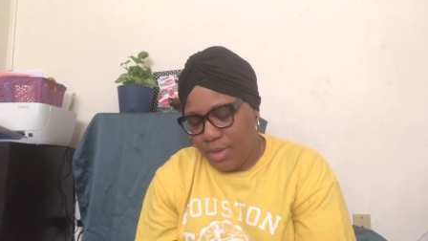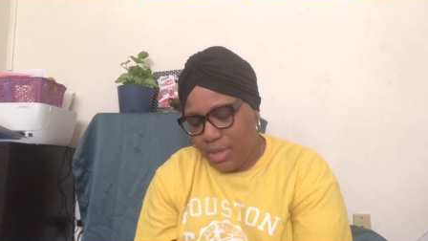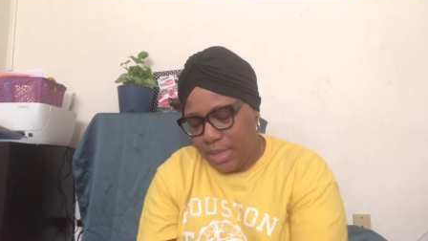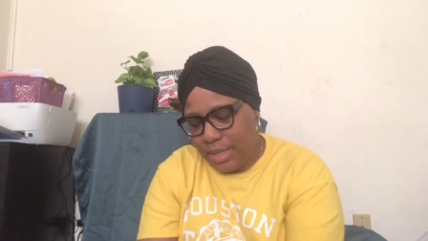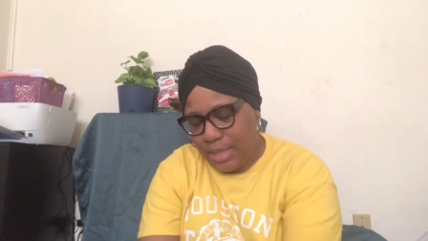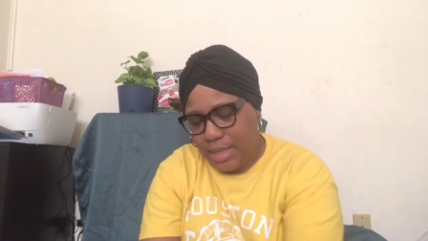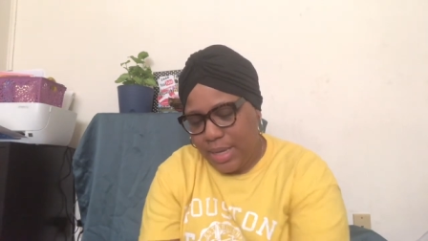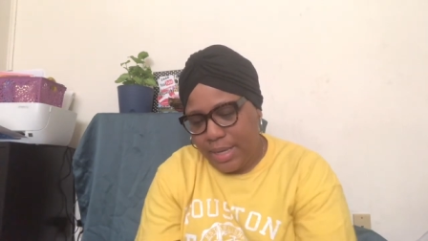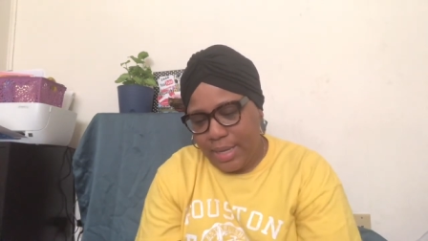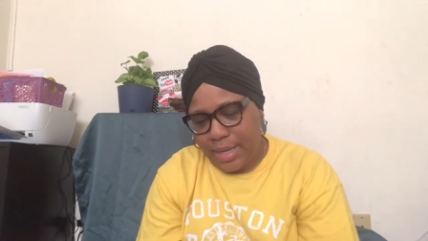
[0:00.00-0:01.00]
And
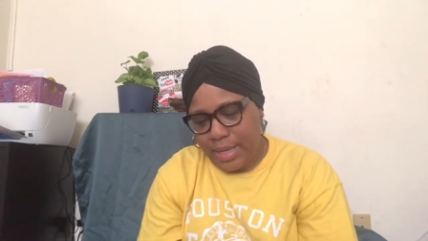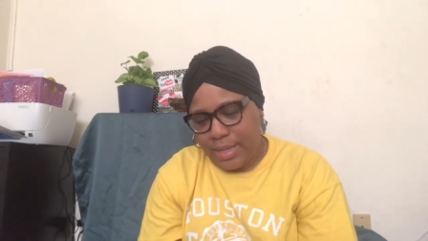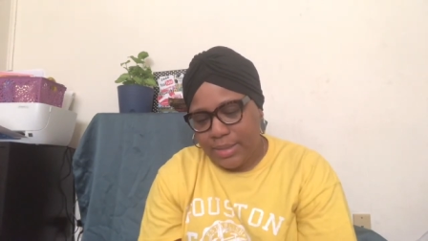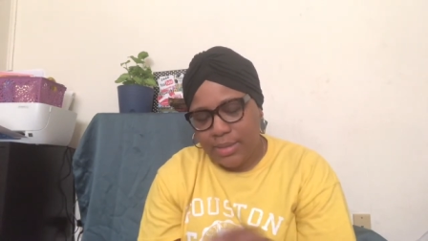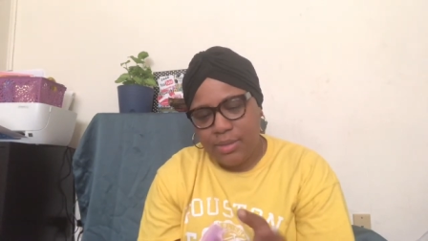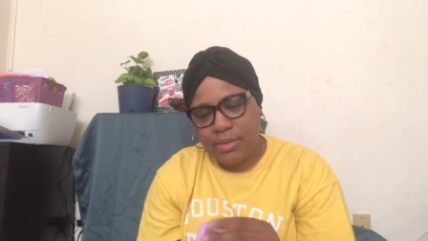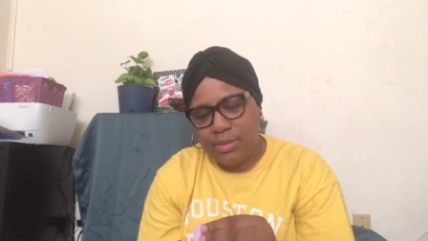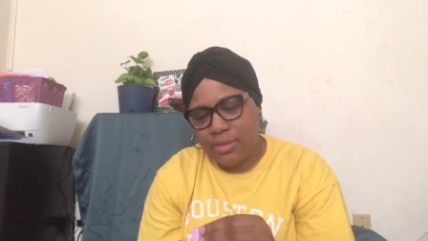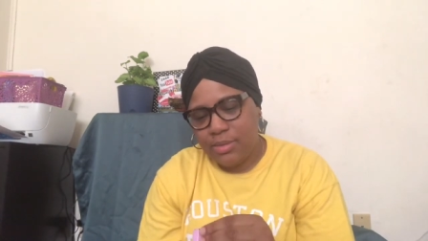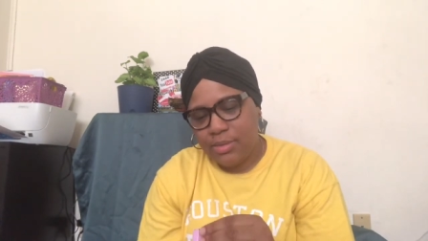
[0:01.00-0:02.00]
I got
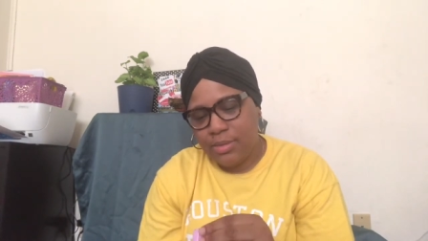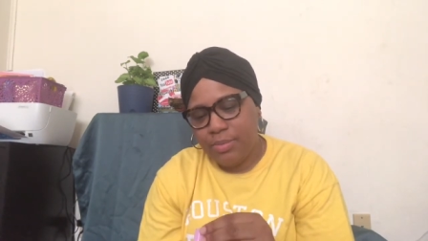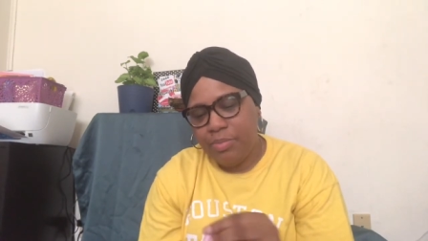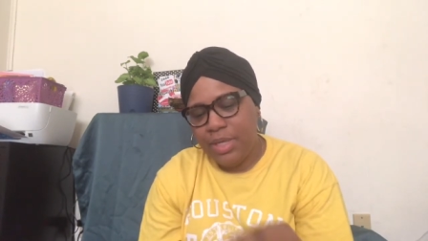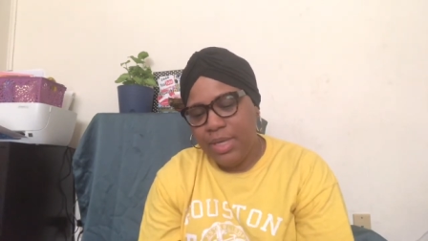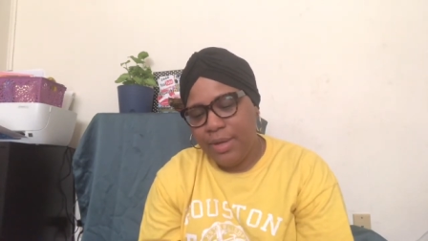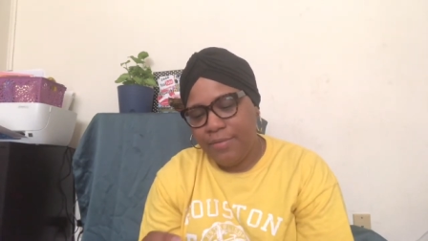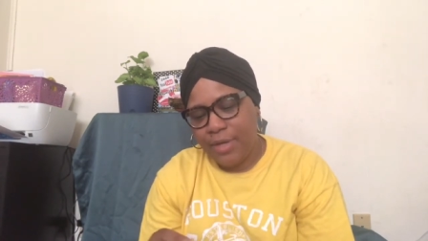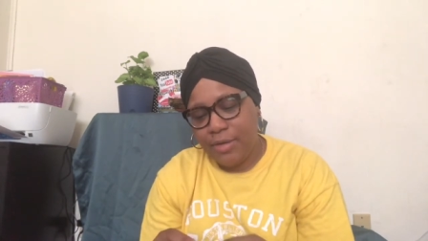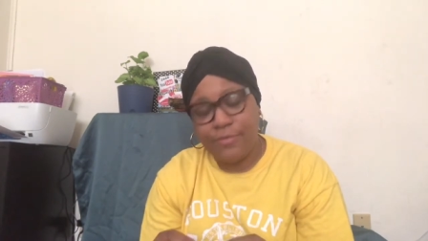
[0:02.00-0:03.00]

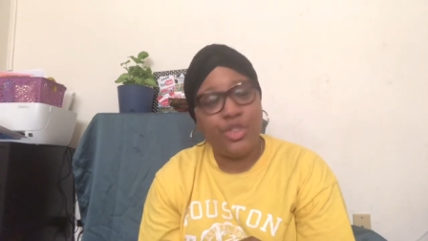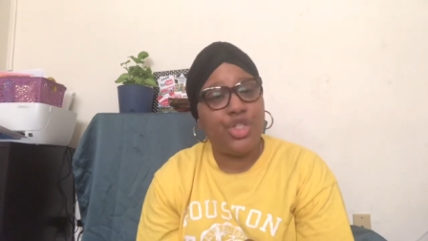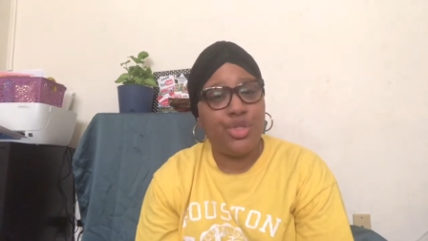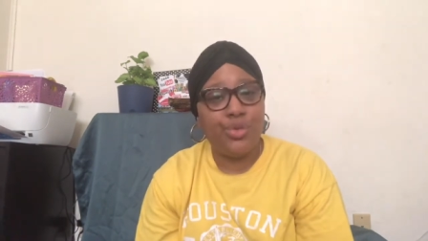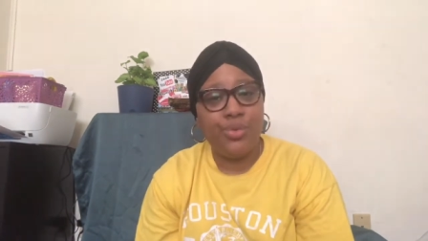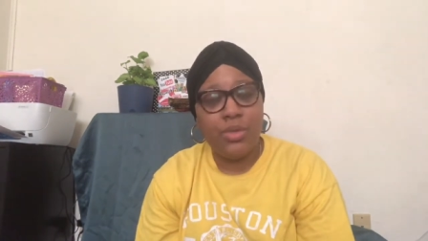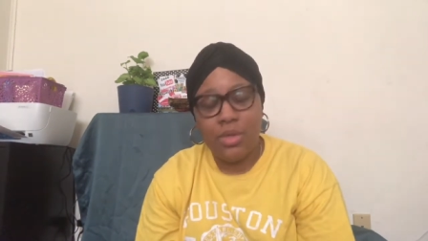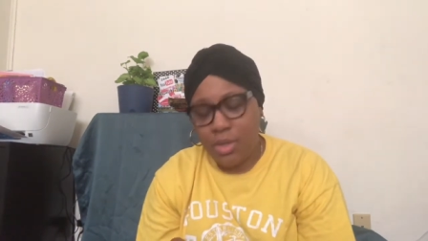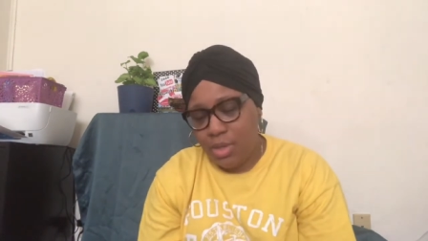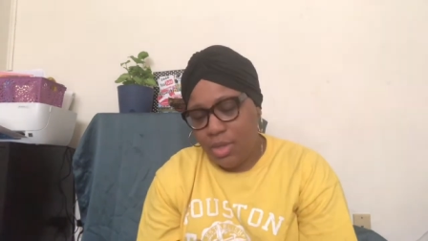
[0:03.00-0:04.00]
BFF2.
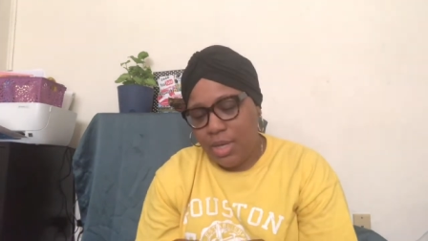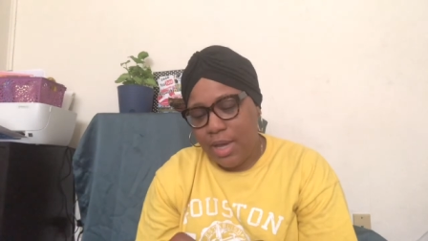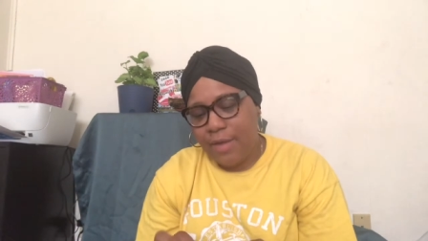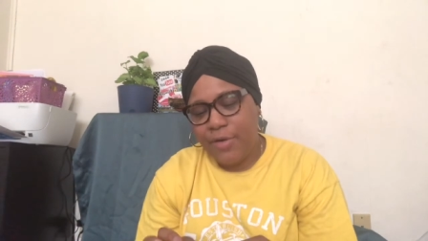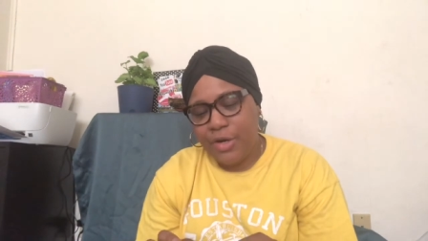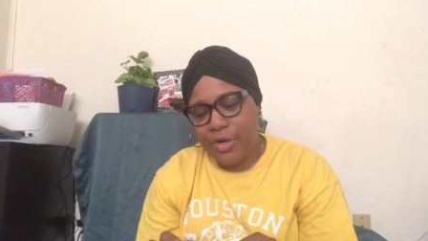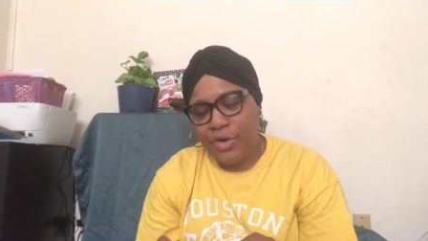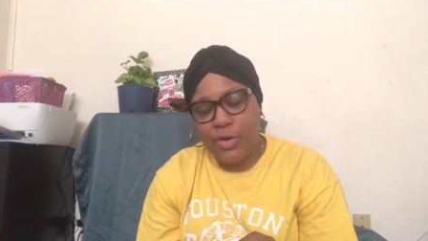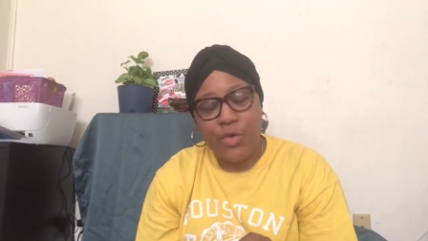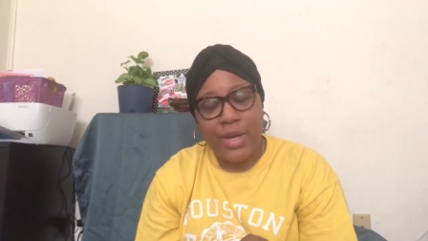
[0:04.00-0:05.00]
I've heard
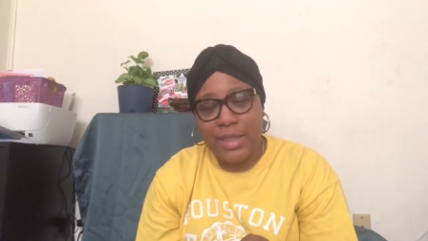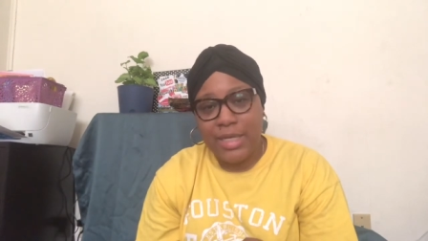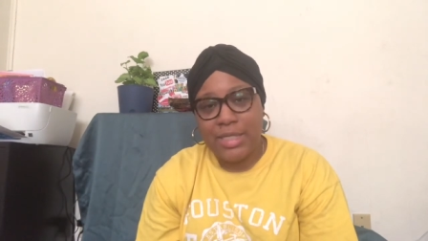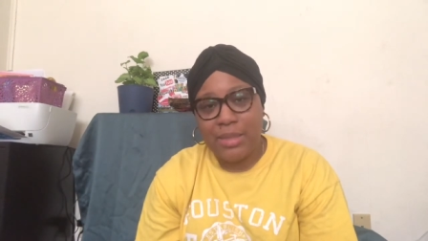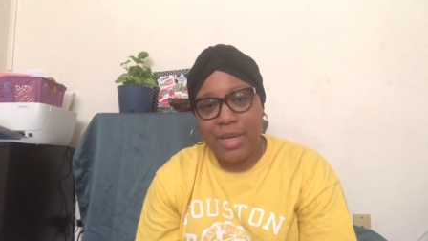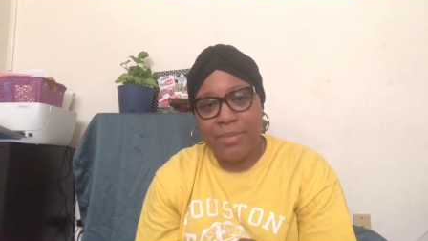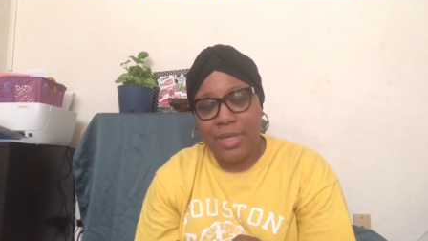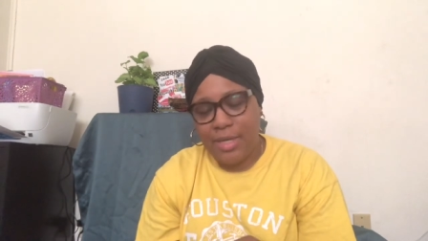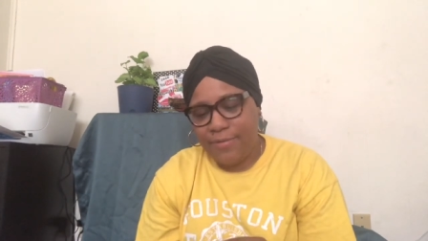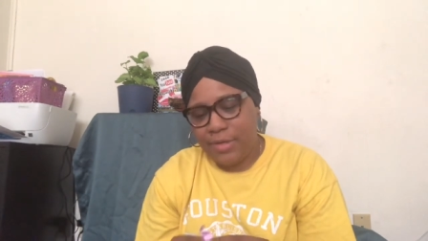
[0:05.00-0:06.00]
great things about
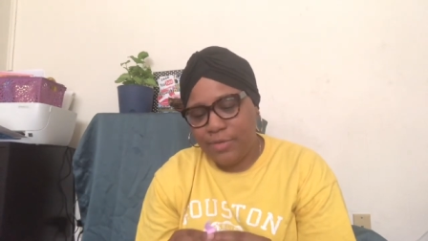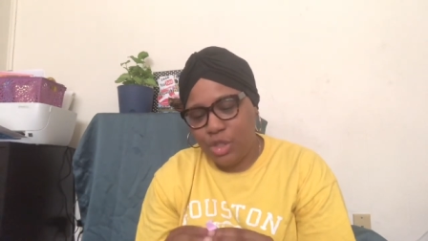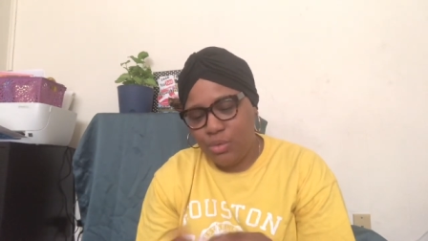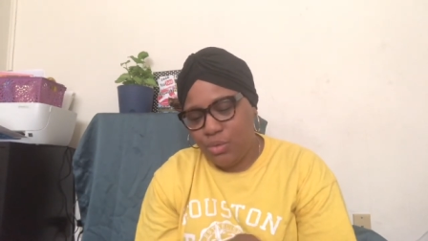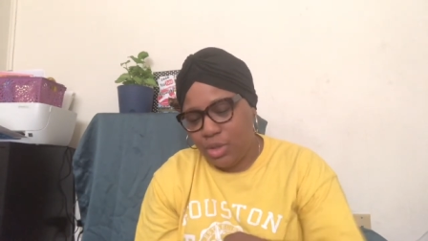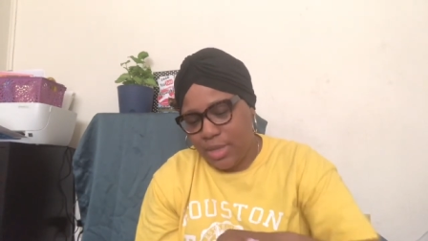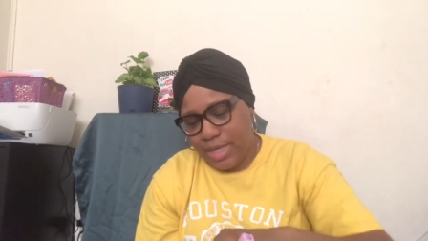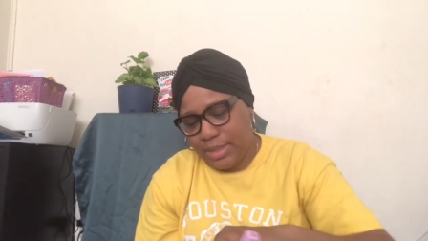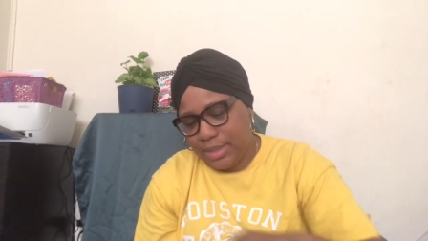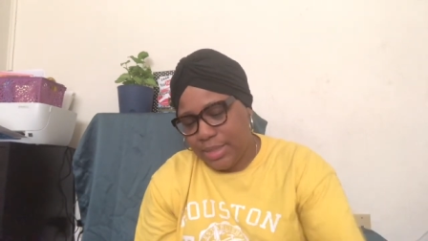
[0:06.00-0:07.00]
BFF2, so I
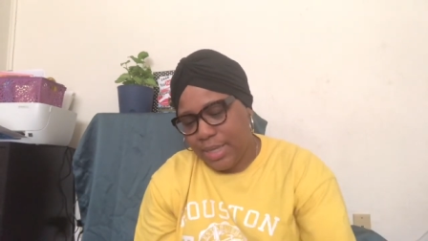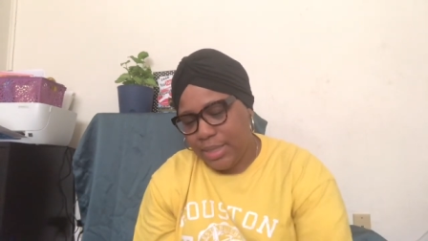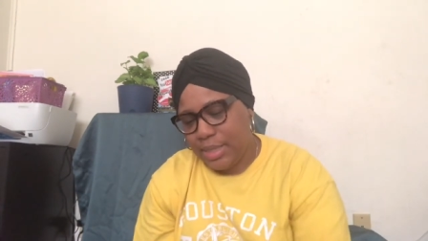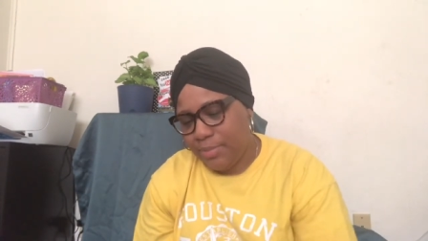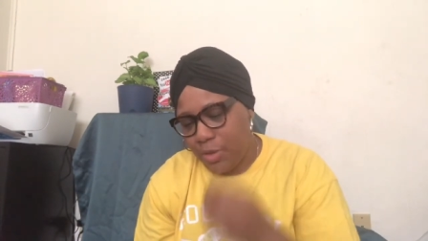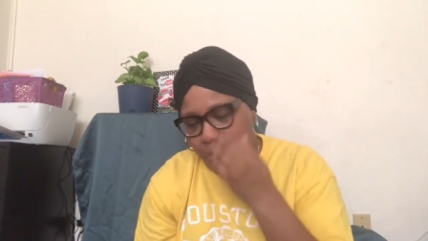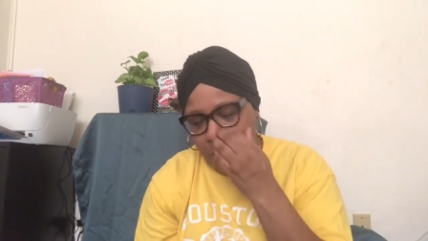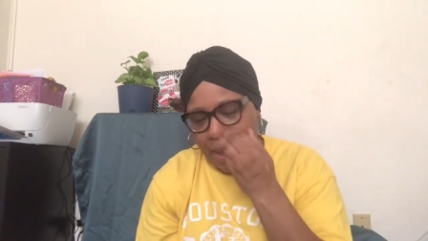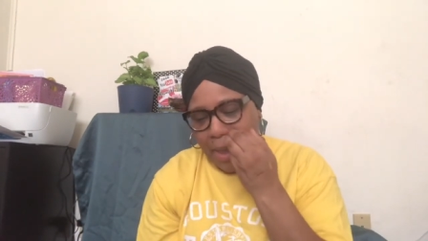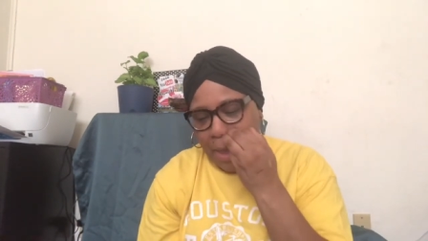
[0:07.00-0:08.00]
decided to get me
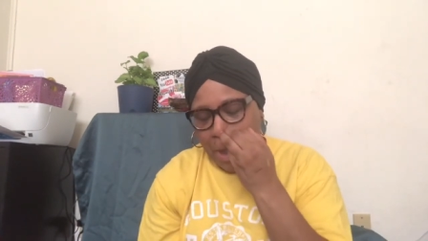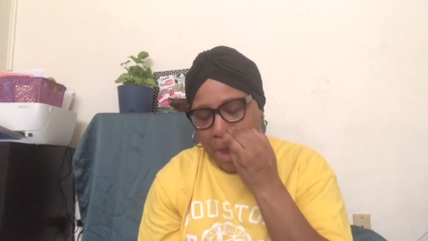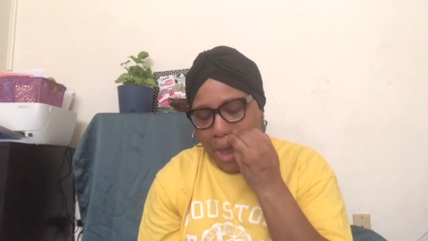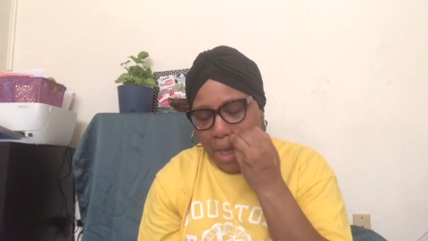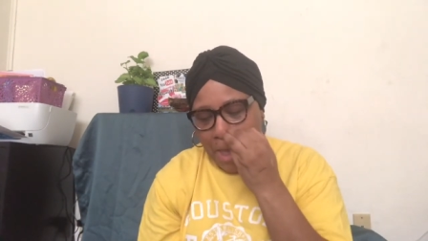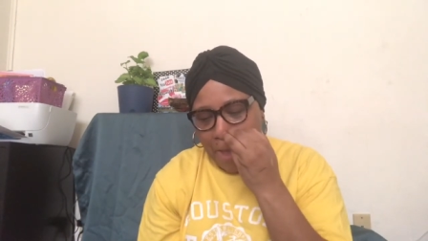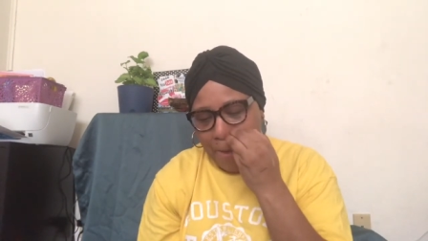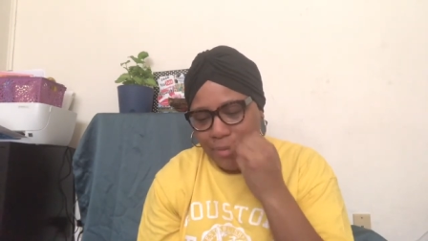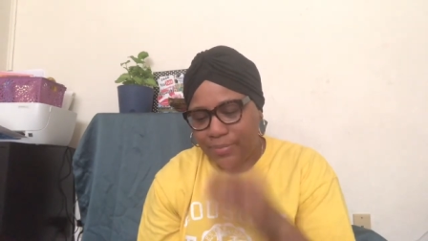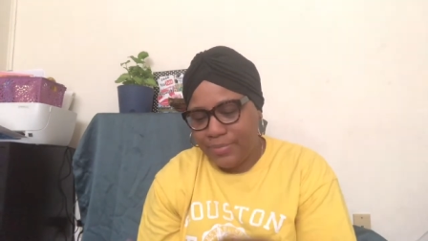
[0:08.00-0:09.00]
one and
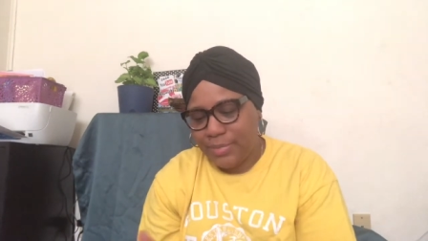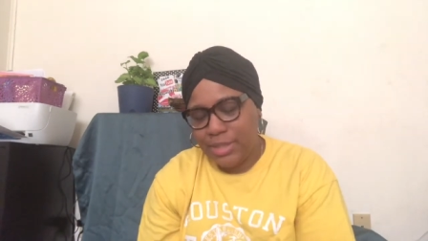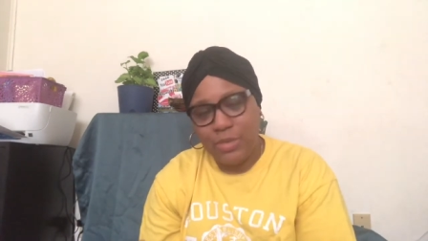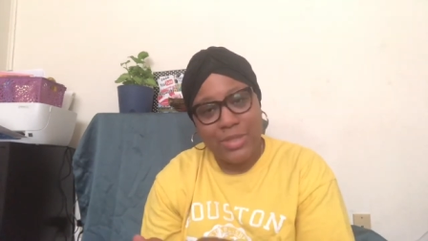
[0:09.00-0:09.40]
um, see what